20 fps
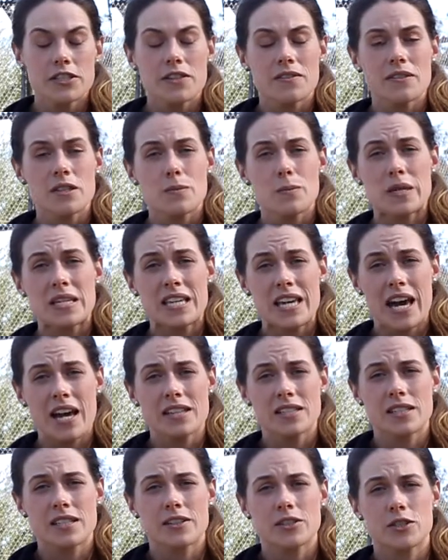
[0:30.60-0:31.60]
of the Big Cat
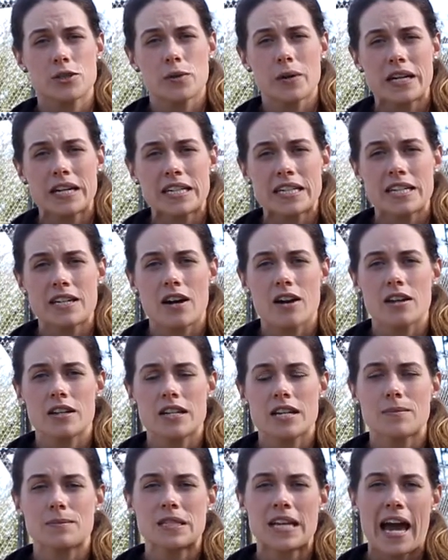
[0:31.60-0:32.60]
Sanctuary are
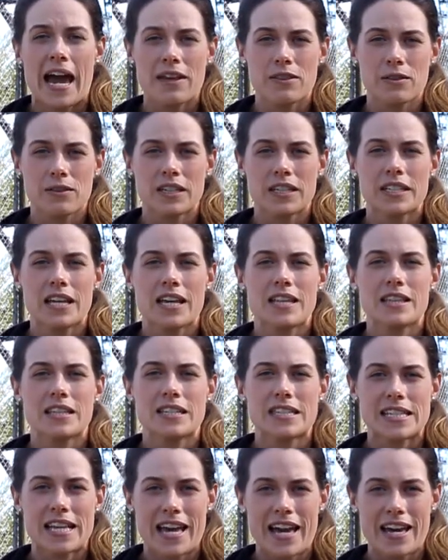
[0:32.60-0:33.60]
named Catherine and
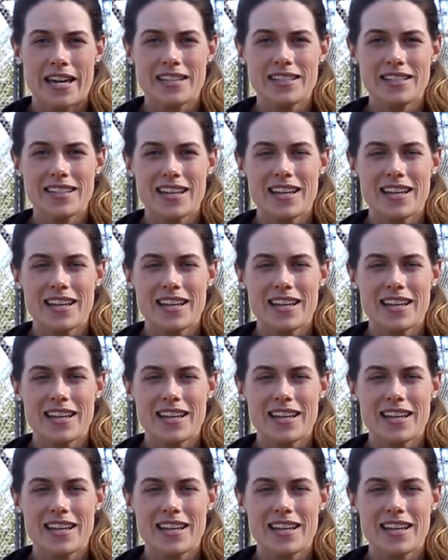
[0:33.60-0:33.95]
Lizanne.